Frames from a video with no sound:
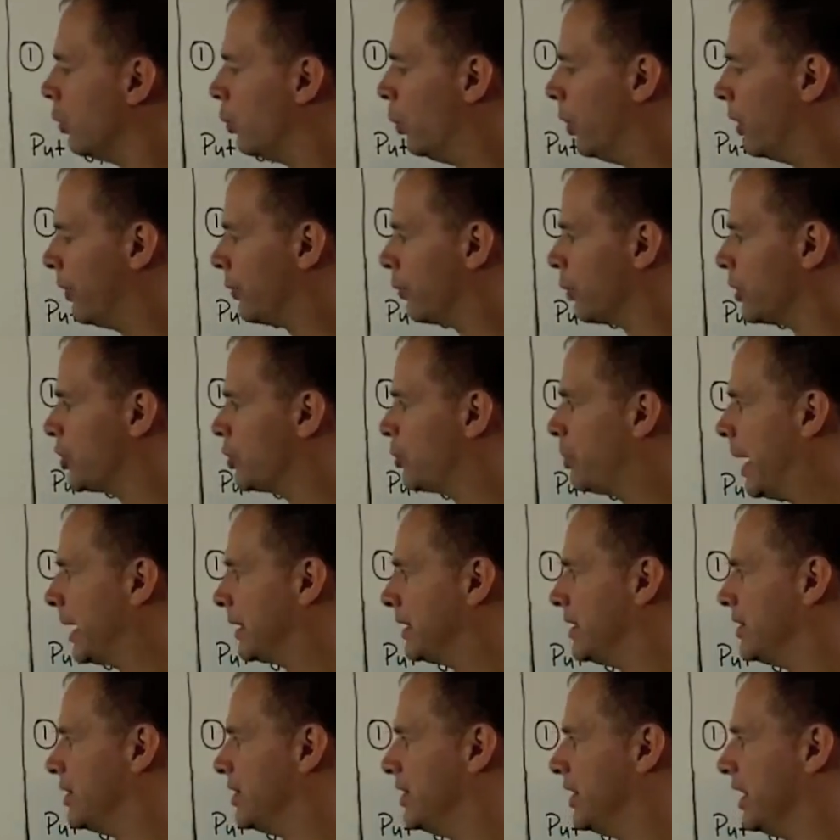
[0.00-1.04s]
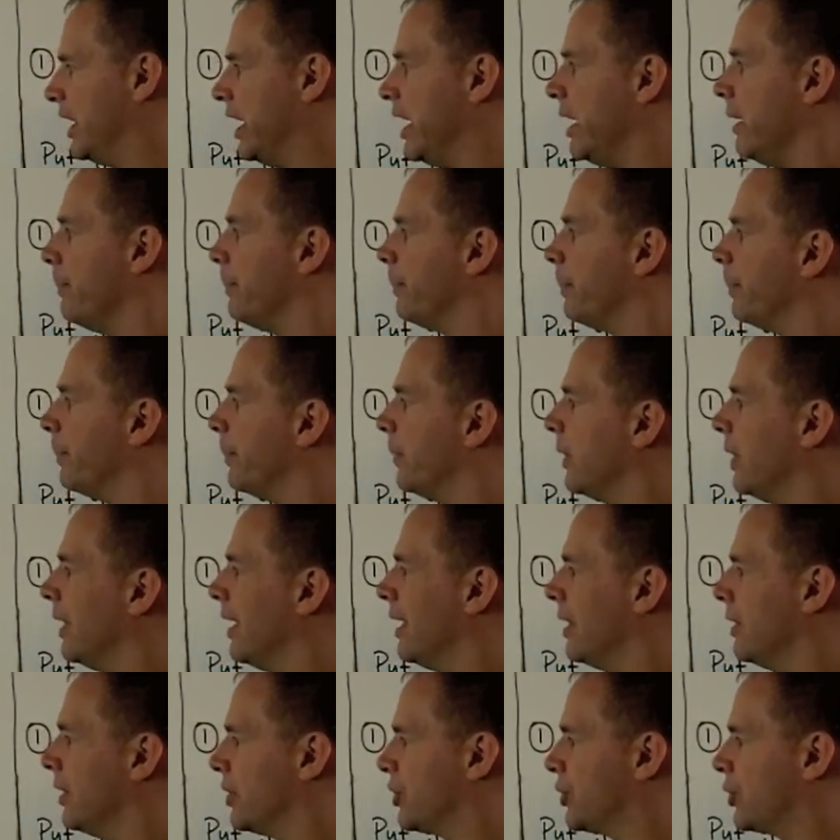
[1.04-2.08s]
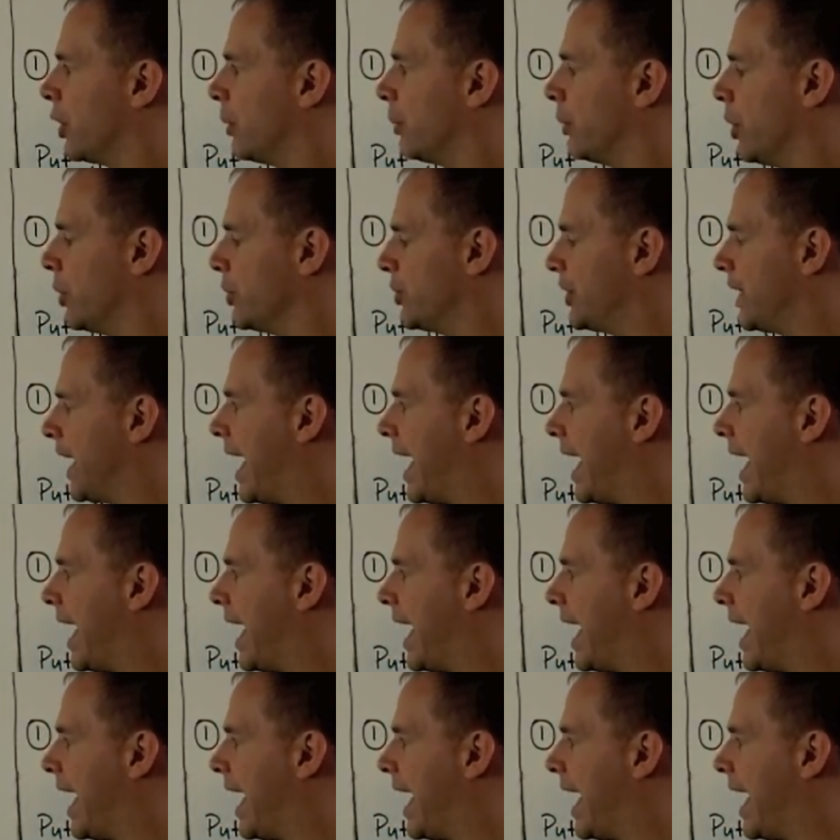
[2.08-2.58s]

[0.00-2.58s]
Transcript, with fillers: With respect to z, this term goes